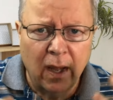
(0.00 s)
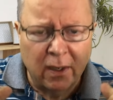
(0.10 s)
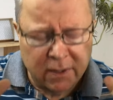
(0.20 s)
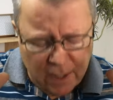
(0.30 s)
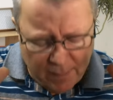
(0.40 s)

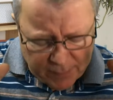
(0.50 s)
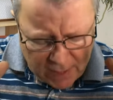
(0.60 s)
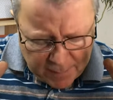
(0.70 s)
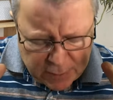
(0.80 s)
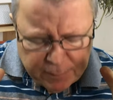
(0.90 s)

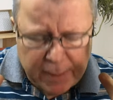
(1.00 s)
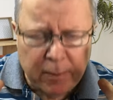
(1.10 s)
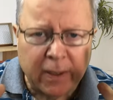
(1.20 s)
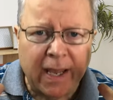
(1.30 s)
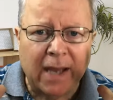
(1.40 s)
sometimes people
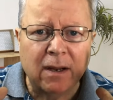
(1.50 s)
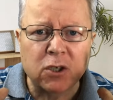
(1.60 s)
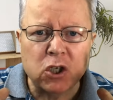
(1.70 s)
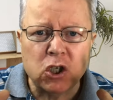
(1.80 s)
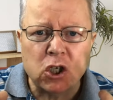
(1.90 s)
cannot
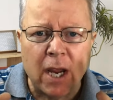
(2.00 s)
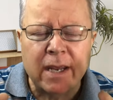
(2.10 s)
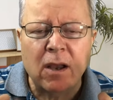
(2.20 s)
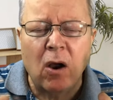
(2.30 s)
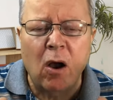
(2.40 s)

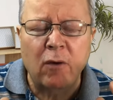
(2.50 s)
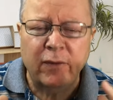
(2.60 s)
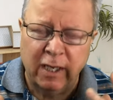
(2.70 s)
shake off